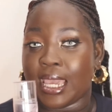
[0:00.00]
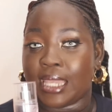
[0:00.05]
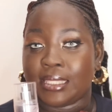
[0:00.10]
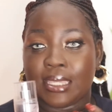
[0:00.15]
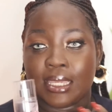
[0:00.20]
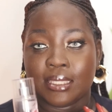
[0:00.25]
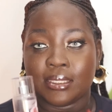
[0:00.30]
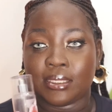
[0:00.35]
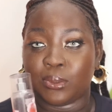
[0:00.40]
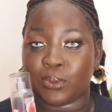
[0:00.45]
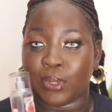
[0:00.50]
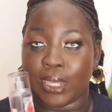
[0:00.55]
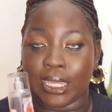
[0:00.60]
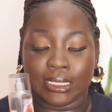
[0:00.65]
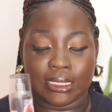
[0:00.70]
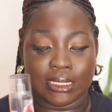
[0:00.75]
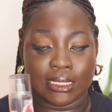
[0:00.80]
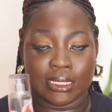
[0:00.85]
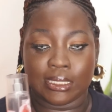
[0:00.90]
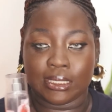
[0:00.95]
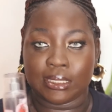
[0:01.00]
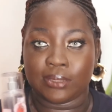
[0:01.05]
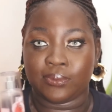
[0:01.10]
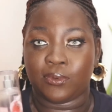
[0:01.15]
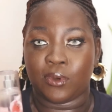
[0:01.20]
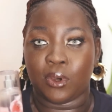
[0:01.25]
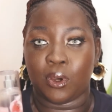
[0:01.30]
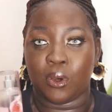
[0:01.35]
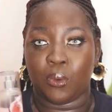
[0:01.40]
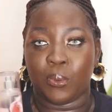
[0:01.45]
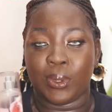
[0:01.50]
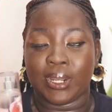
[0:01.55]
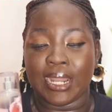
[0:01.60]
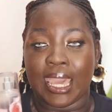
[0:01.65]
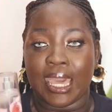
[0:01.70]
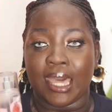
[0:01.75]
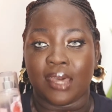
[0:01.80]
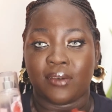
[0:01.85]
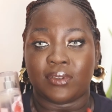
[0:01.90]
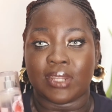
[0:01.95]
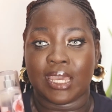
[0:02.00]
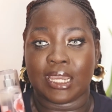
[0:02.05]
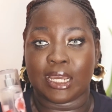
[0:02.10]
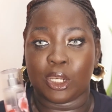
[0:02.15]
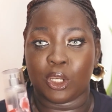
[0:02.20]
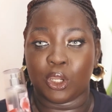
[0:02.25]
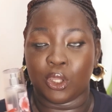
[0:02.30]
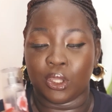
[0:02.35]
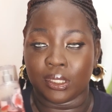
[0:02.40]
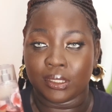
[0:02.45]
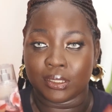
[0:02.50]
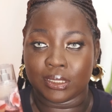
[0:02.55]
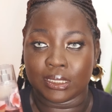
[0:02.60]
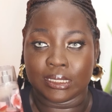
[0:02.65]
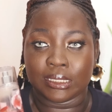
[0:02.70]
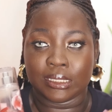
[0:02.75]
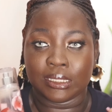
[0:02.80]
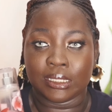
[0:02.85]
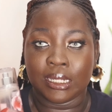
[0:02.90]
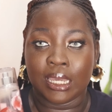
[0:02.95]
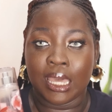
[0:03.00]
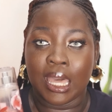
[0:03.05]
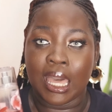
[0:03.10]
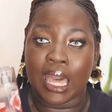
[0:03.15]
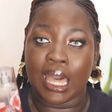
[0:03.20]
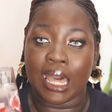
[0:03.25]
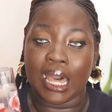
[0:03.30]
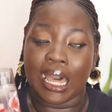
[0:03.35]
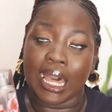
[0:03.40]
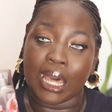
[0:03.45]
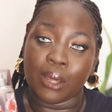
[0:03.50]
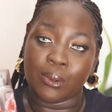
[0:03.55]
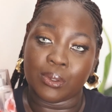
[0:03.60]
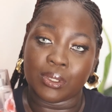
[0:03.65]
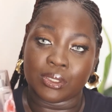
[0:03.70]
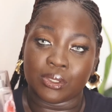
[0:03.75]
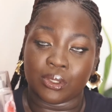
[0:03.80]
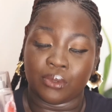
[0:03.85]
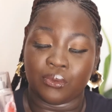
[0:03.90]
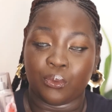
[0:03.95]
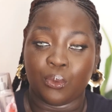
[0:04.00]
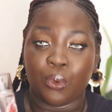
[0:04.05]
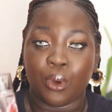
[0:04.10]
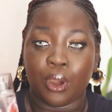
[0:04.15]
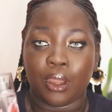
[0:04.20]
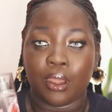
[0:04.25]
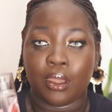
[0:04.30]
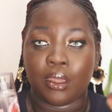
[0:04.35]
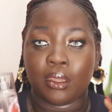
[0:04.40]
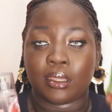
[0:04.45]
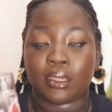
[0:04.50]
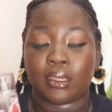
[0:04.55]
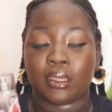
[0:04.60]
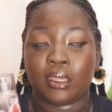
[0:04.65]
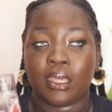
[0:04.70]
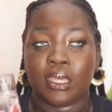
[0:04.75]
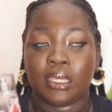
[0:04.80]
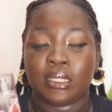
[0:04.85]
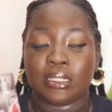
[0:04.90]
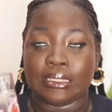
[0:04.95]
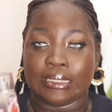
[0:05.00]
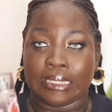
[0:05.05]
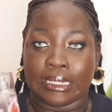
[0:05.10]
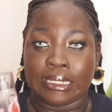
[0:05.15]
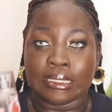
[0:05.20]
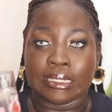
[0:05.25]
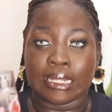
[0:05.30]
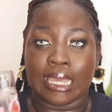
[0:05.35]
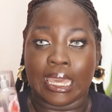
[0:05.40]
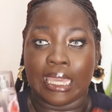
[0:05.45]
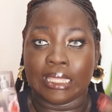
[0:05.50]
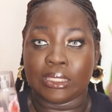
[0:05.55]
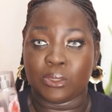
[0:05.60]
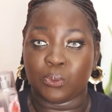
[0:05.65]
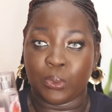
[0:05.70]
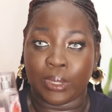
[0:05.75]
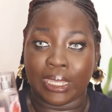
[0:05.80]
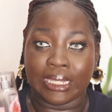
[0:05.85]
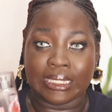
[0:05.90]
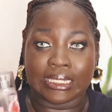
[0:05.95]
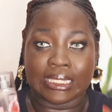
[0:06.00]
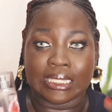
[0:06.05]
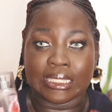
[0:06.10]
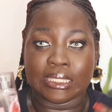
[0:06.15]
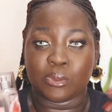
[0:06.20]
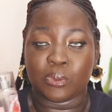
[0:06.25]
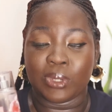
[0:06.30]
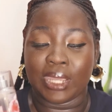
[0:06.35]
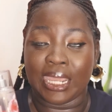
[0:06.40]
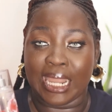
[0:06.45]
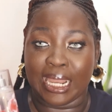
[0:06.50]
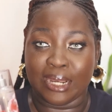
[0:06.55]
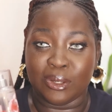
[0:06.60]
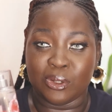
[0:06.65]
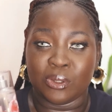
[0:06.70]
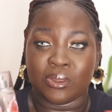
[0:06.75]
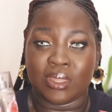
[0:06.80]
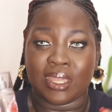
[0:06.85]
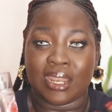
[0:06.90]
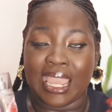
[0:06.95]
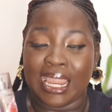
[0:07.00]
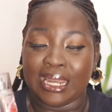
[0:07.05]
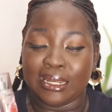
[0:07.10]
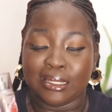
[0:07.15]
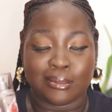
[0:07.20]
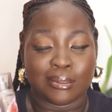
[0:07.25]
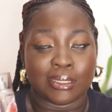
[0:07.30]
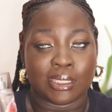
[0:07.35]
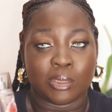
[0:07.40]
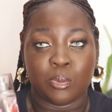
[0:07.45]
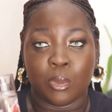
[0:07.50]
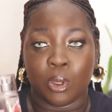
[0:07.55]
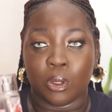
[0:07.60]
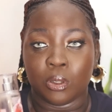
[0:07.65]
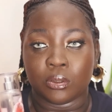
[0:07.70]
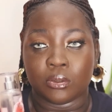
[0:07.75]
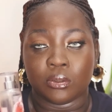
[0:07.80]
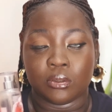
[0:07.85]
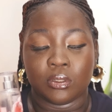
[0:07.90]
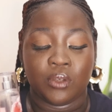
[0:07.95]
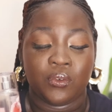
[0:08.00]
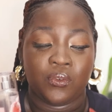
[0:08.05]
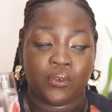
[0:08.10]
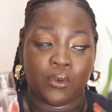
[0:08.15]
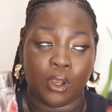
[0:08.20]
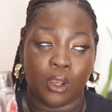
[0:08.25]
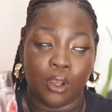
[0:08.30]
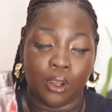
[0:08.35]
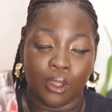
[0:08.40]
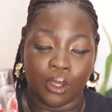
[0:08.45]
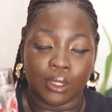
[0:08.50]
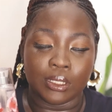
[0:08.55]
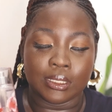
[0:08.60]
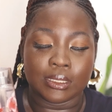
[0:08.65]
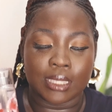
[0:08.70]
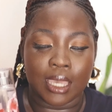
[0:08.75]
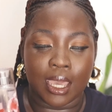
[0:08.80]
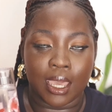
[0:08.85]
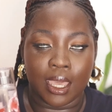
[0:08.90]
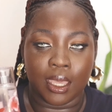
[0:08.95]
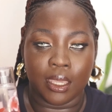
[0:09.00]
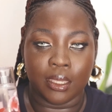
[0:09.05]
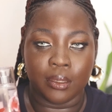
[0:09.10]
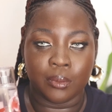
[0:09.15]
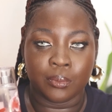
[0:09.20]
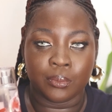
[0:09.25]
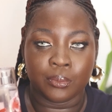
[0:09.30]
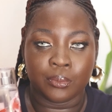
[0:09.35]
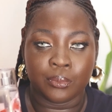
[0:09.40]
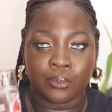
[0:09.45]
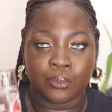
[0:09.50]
I tend to wear this for when I have like longer hours of work, date nights, weddings, where I know that I need to smell good for a long time.